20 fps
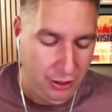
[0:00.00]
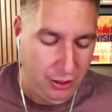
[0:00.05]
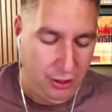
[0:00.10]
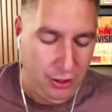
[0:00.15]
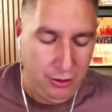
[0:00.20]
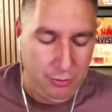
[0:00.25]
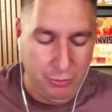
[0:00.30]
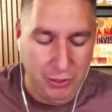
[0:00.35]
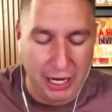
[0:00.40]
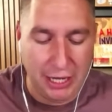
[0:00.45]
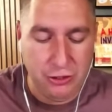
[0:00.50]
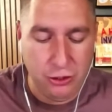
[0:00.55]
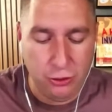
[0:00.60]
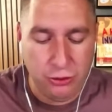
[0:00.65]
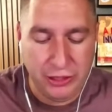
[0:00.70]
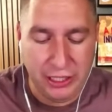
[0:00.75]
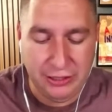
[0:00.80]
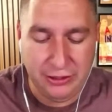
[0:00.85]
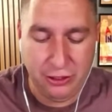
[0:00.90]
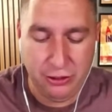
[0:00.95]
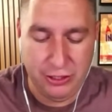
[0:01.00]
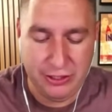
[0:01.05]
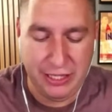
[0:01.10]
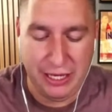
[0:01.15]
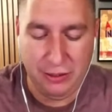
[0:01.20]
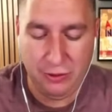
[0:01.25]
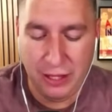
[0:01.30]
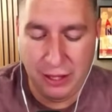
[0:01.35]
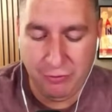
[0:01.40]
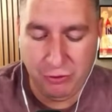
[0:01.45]
But I do think there is a
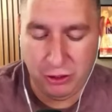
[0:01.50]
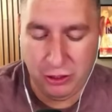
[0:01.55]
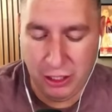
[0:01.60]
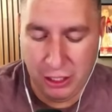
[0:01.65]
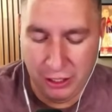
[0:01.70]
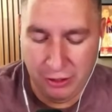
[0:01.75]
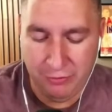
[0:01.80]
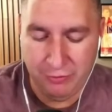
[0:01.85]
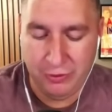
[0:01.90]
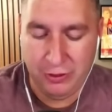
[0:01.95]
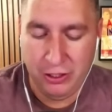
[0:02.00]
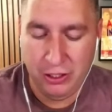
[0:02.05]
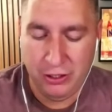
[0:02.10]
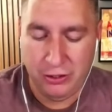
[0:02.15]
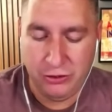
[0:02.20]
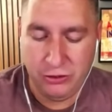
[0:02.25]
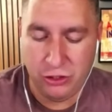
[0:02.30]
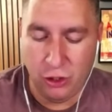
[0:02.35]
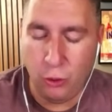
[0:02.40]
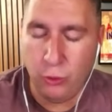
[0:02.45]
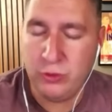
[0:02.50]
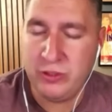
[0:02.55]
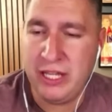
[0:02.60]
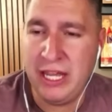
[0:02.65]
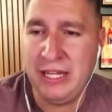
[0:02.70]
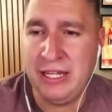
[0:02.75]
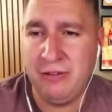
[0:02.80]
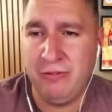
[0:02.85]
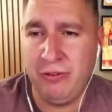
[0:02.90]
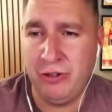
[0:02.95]
level of don't take
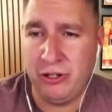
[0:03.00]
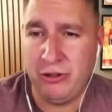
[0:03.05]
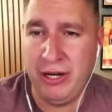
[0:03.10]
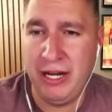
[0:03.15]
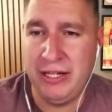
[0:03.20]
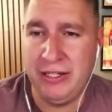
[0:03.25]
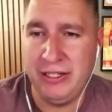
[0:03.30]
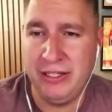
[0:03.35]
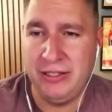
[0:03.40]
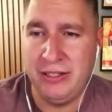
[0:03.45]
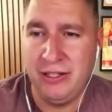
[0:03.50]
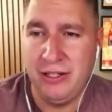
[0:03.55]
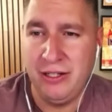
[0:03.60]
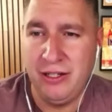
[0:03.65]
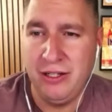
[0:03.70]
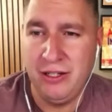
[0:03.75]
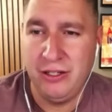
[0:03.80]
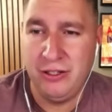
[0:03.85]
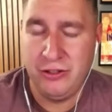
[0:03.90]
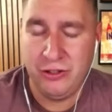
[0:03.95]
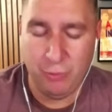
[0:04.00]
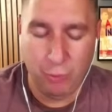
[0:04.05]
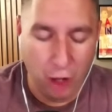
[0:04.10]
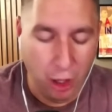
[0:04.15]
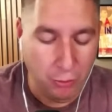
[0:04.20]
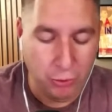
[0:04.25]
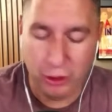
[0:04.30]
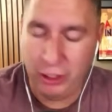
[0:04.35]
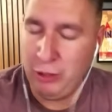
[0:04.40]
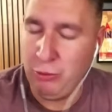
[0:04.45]
it for granted. Jamal
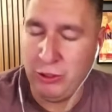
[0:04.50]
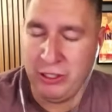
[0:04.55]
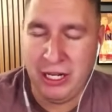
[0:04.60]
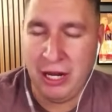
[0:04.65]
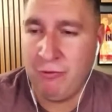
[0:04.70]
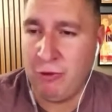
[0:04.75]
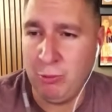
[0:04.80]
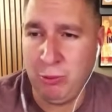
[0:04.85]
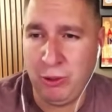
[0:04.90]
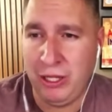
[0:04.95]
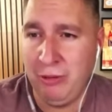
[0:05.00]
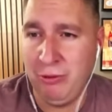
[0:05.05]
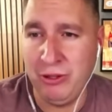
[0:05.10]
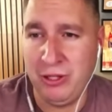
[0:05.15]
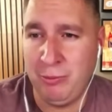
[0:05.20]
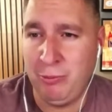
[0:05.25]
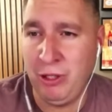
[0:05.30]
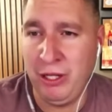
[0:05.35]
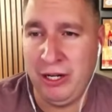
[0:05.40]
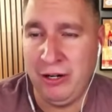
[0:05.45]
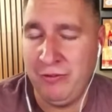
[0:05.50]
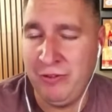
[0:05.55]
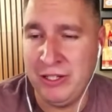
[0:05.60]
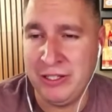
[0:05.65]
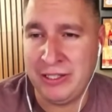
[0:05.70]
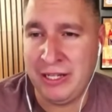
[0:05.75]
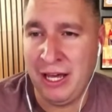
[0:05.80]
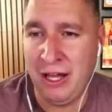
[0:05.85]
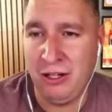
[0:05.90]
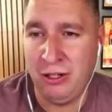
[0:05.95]
Murray will never play with a player of his
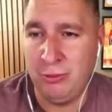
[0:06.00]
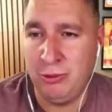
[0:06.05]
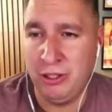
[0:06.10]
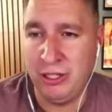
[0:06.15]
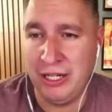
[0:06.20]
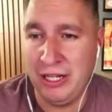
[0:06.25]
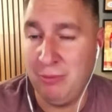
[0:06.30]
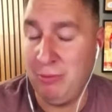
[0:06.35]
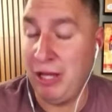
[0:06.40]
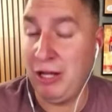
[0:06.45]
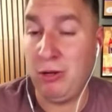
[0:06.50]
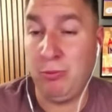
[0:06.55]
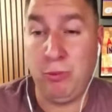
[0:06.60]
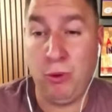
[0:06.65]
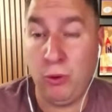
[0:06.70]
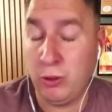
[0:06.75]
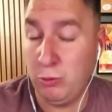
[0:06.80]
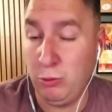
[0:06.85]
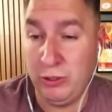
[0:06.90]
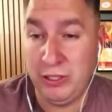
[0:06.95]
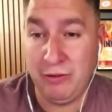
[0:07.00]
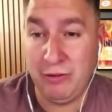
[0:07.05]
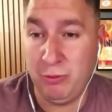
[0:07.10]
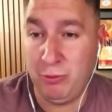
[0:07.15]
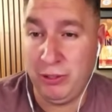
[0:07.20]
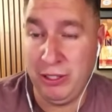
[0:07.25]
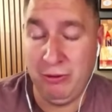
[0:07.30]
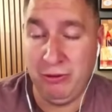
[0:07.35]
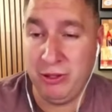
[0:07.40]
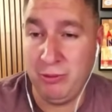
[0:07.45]
caliber again. Michael Porter will never
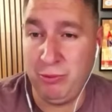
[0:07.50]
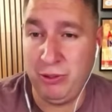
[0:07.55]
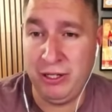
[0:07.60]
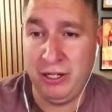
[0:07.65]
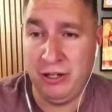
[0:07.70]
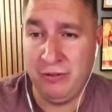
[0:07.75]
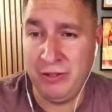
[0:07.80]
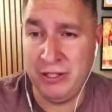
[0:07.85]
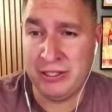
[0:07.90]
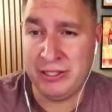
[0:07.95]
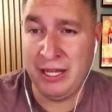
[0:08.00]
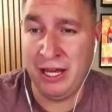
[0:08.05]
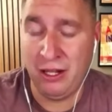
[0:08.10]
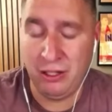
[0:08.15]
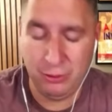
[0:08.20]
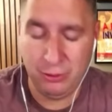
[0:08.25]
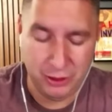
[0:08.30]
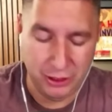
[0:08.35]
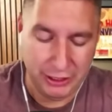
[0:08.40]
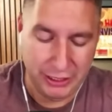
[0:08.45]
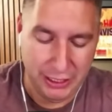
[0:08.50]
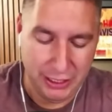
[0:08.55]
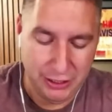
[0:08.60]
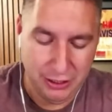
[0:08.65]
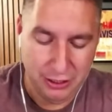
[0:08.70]
play with a player of his caliber again.